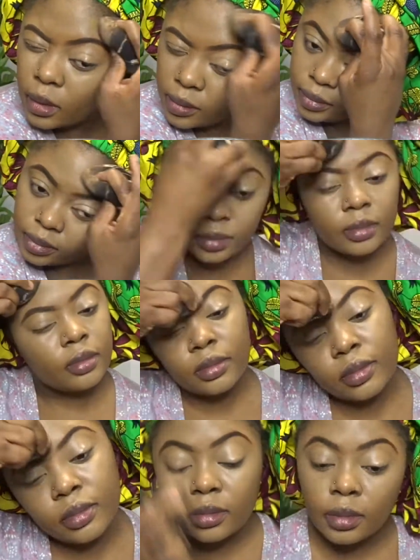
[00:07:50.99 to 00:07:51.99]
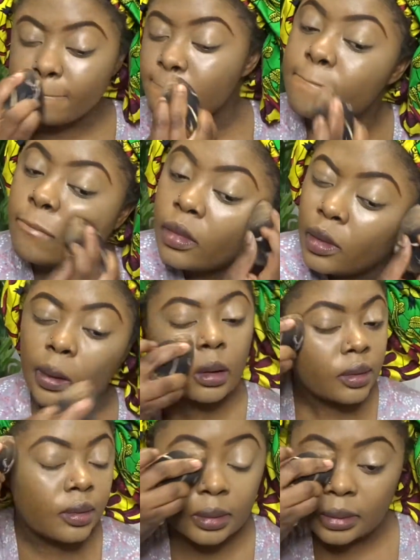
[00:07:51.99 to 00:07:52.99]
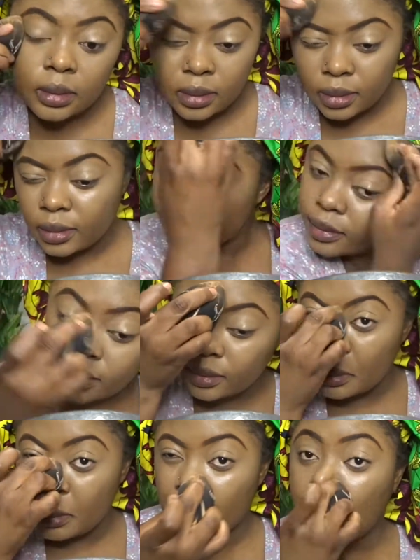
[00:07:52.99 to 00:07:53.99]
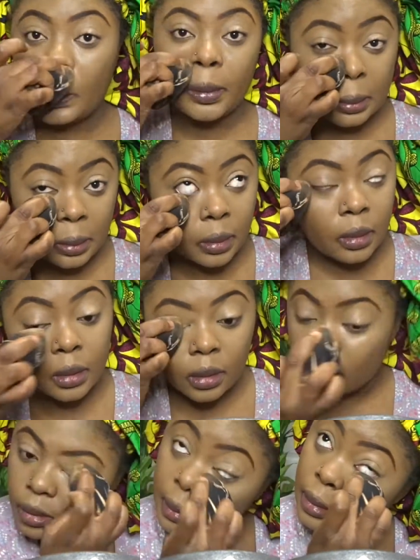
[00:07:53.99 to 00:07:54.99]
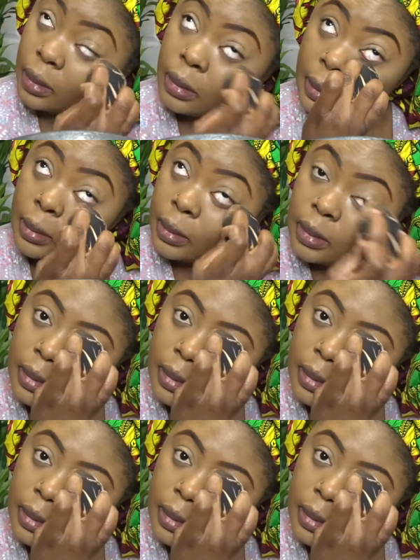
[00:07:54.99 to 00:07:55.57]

I feel like I get more out of my products doing it like that.